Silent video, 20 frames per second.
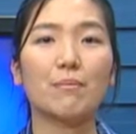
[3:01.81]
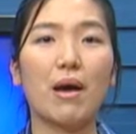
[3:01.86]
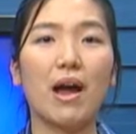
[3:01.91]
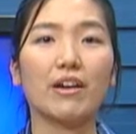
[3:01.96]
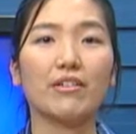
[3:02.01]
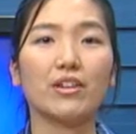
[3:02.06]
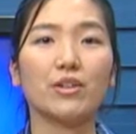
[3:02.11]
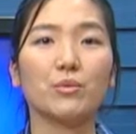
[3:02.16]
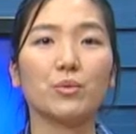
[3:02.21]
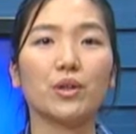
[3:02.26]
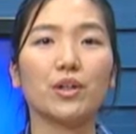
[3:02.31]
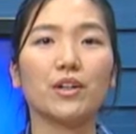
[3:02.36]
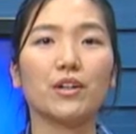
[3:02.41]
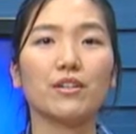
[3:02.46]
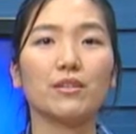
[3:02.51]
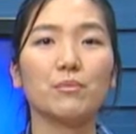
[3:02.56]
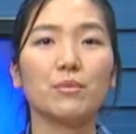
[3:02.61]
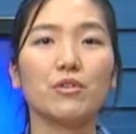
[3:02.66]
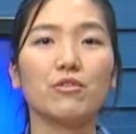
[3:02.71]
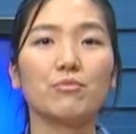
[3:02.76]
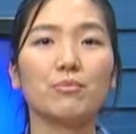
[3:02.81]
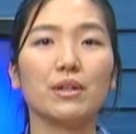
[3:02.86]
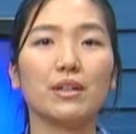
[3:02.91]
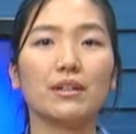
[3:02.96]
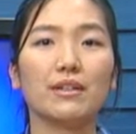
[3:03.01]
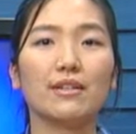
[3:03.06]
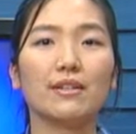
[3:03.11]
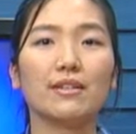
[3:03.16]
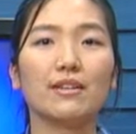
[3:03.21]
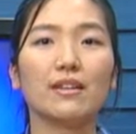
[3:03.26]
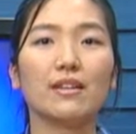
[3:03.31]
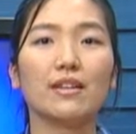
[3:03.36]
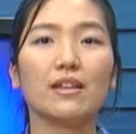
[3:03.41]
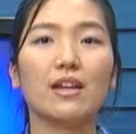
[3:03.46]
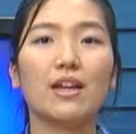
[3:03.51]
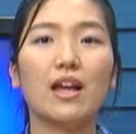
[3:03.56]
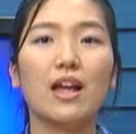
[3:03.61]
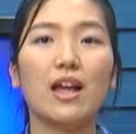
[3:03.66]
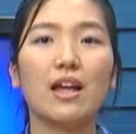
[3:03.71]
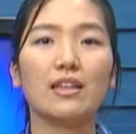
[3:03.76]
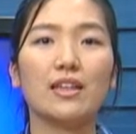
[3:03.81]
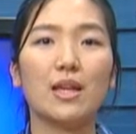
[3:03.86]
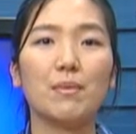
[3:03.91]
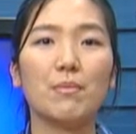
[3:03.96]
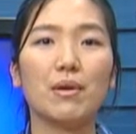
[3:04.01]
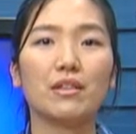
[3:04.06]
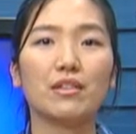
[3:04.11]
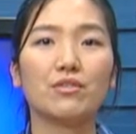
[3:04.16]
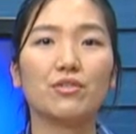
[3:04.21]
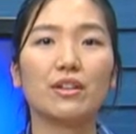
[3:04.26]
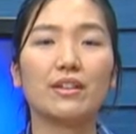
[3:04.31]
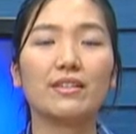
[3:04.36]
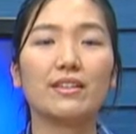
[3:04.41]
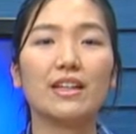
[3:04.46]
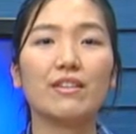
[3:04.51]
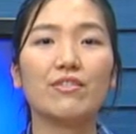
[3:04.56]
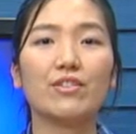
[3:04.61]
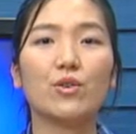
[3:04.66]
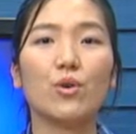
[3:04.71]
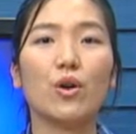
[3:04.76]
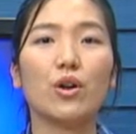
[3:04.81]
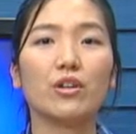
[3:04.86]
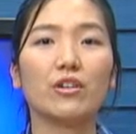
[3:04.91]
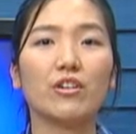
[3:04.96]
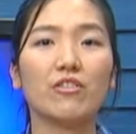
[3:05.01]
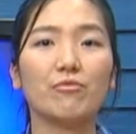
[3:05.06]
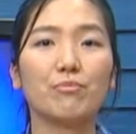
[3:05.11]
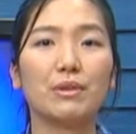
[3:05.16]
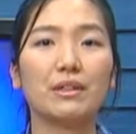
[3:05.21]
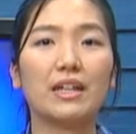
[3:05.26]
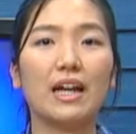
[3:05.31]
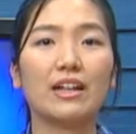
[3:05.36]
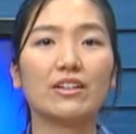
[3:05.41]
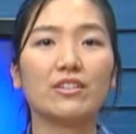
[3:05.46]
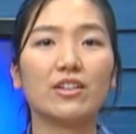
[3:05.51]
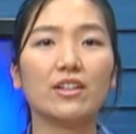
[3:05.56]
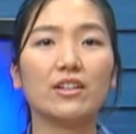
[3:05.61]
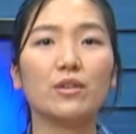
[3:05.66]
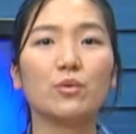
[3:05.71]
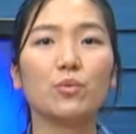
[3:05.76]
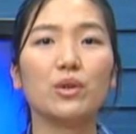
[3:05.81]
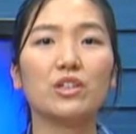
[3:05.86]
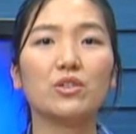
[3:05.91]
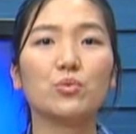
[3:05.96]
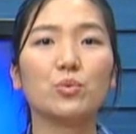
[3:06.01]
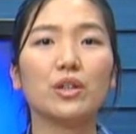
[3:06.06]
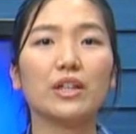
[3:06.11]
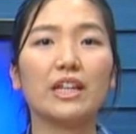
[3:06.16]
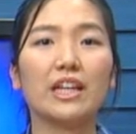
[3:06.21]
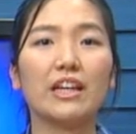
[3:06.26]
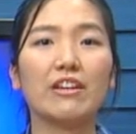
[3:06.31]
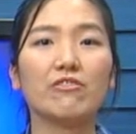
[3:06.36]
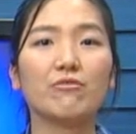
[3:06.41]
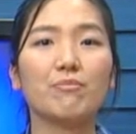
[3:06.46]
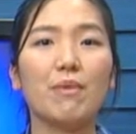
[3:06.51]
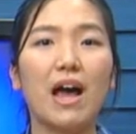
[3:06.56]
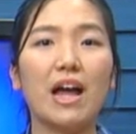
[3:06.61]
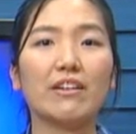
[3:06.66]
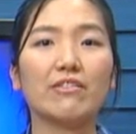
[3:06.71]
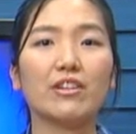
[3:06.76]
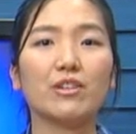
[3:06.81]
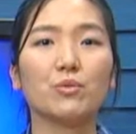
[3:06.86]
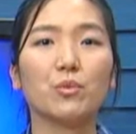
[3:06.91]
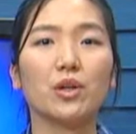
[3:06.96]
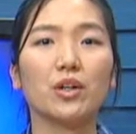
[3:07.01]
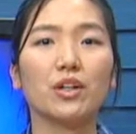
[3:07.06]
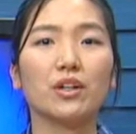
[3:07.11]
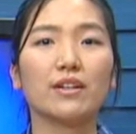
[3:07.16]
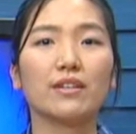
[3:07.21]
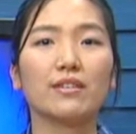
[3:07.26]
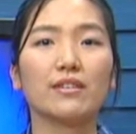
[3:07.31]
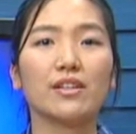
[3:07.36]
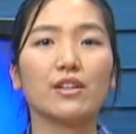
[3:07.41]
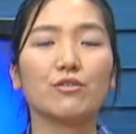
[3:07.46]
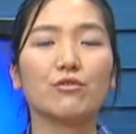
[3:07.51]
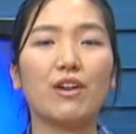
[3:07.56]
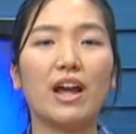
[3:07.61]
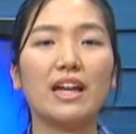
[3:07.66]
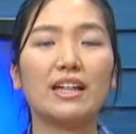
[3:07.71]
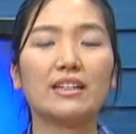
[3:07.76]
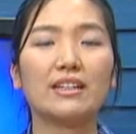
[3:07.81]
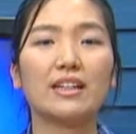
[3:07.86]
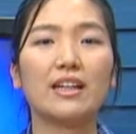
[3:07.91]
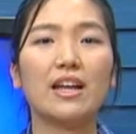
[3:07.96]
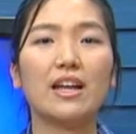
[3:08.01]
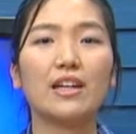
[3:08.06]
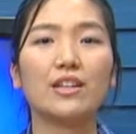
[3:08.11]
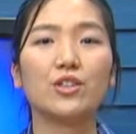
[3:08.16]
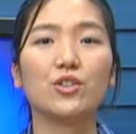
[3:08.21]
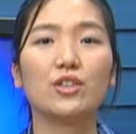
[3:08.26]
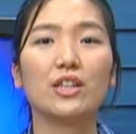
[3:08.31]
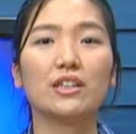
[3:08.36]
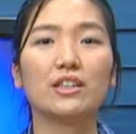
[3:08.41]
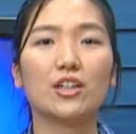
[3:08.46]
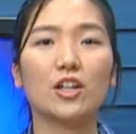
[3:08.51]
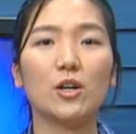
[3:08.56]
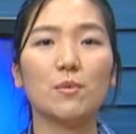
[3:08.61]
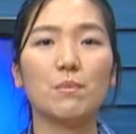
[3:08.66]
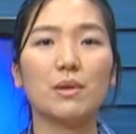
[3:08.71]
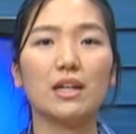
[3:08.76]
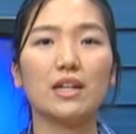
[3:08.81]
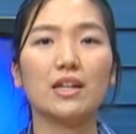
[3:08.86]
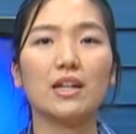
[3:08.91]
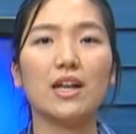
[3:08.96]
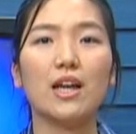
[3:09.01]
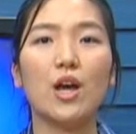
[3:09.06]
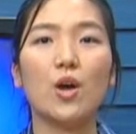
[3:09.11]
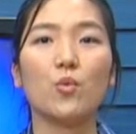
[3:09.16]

migrant workers' movements. They must receive an order of protection which will give migrant workers the right to determine